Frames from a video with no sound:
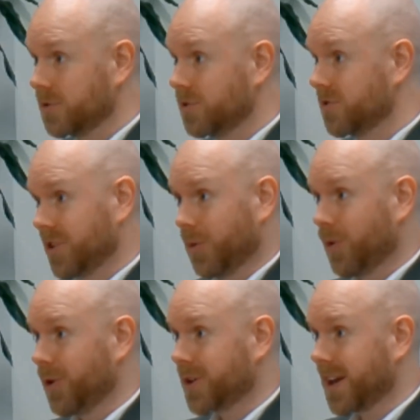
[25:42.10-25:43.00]
who's still
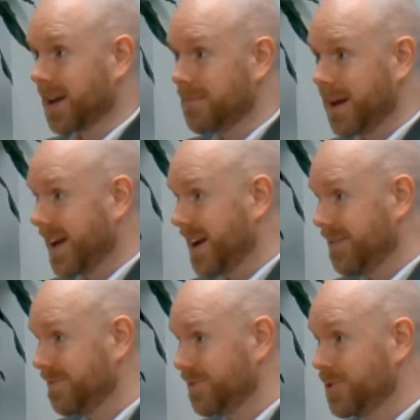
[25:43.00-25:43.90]
working and may
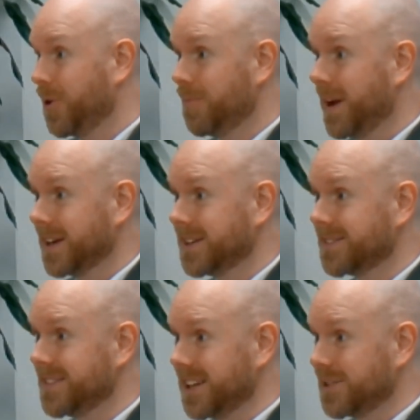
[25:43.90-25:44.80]
have no
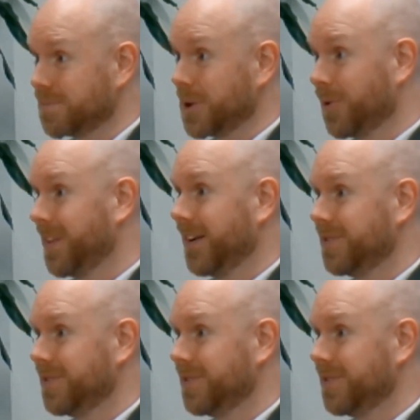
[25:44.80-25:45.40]
maintenance needs beyond that